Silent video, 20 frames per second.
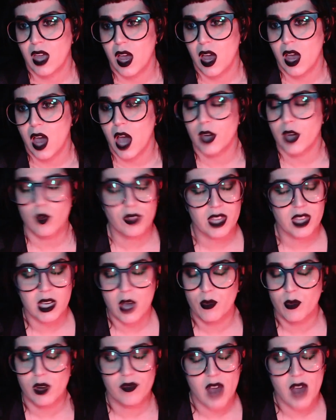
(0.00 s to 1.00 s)
I don't think I
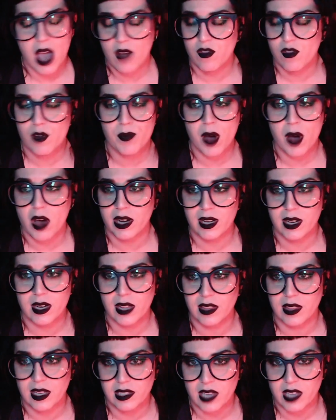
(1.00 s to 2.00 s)
would have ever bought it
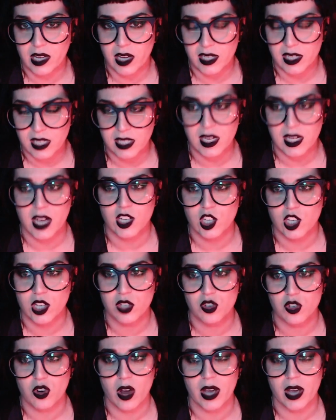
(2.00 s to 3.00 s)
unless I got to touch it
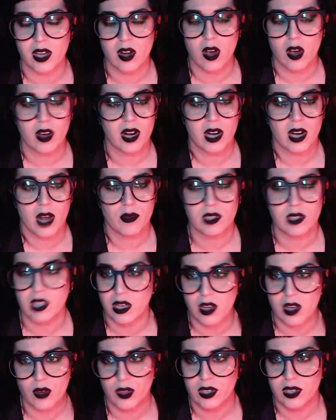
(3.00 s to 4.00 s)
and try it on, and I was like,
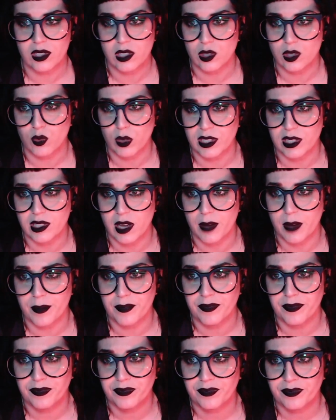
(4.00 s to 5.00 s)
oh, this is what's up.
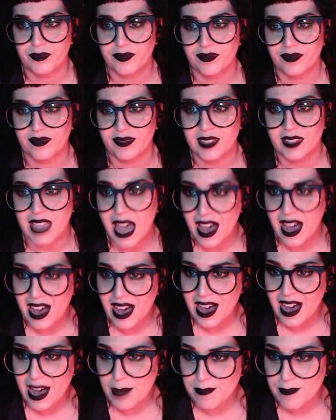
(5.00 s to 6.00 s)

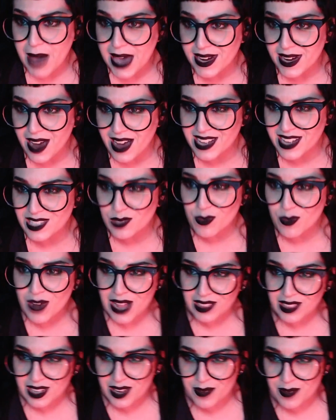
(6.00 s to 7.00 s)
Uh, Mad Eyes,
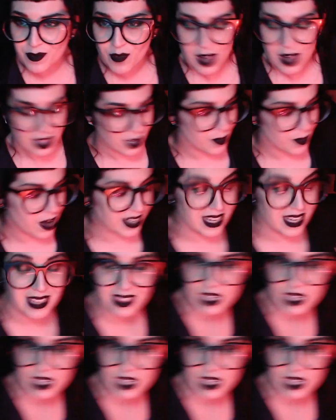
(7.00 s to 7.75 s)
welcome, welcome on in.